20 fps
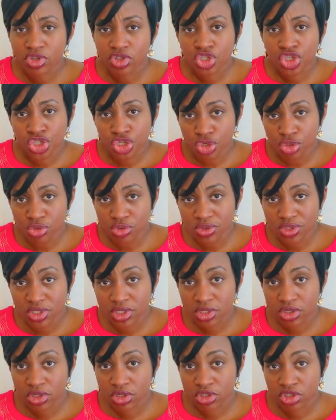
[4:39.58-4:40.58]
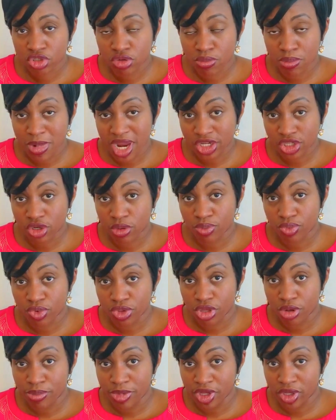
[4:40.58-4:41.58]
Shoes should match up
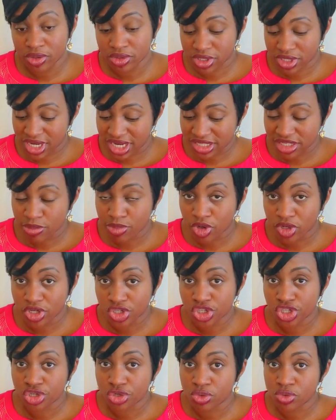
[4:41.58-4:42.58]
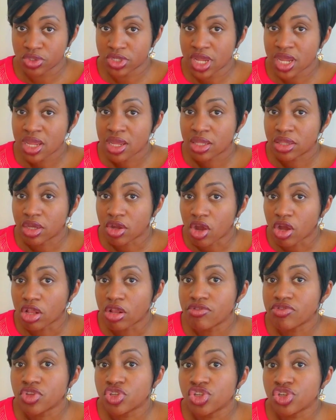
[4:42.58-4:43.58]
with your belt. Nicely polished shoes. The
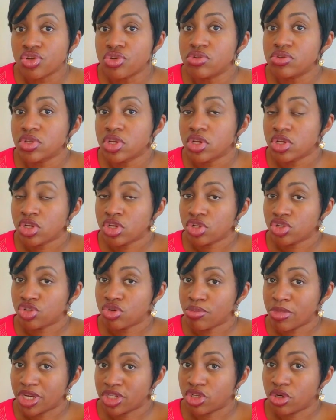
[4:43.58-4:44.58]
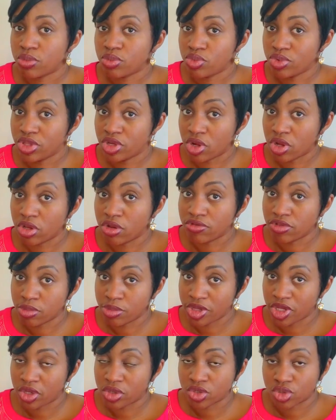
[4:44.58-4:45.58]
color of the shoes should match up with the color of the
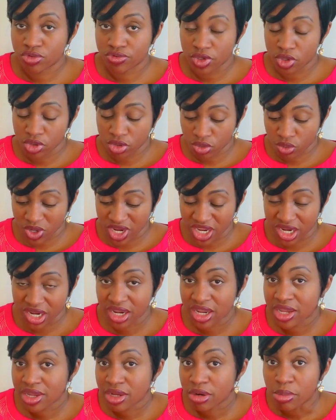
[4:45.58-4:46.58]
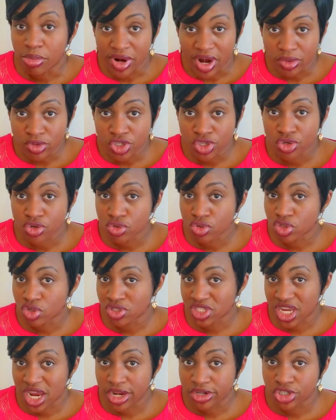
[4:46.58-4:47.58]
belt. So if you're going to wear brown shoes or
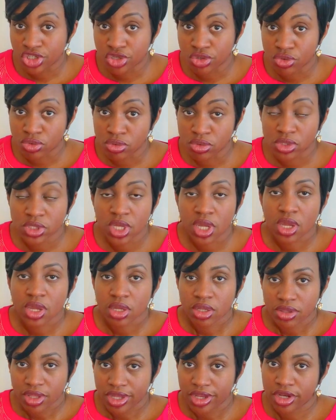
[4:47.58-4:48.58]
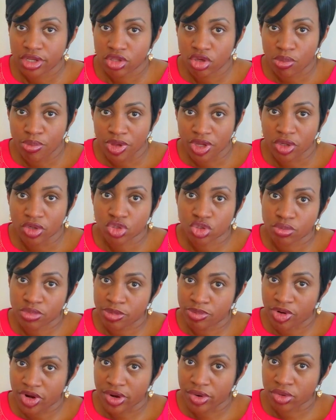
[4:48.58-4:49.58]
tan shoes, then your belt should be
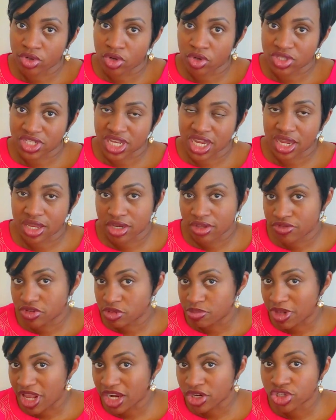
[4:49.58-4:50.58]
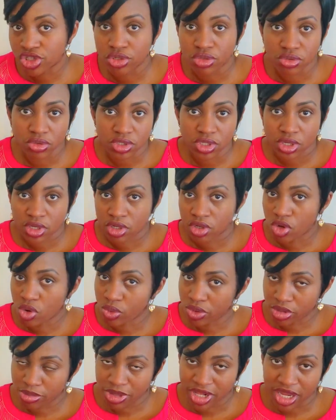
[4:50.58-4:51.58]
brown or tan. If it's black shoes, go
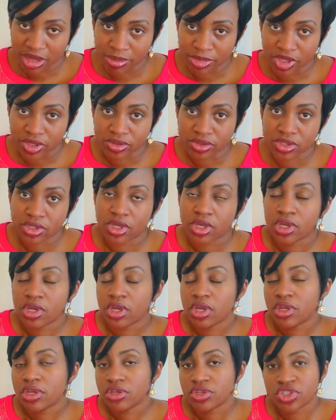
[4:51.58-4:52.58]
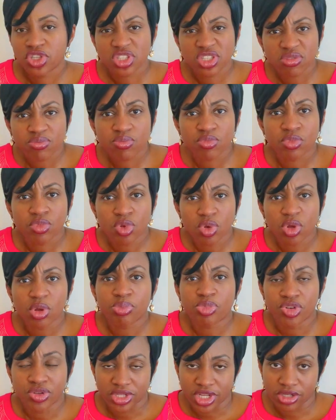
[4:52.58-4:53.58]
with a black belt. Just look
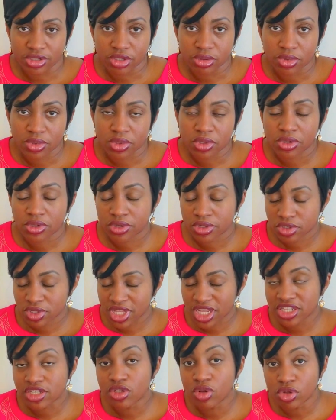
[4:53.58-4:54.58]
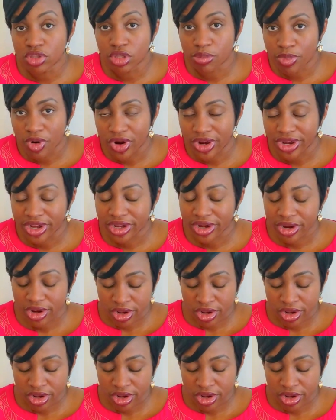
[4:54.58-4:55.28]
presentable. So that's look the part.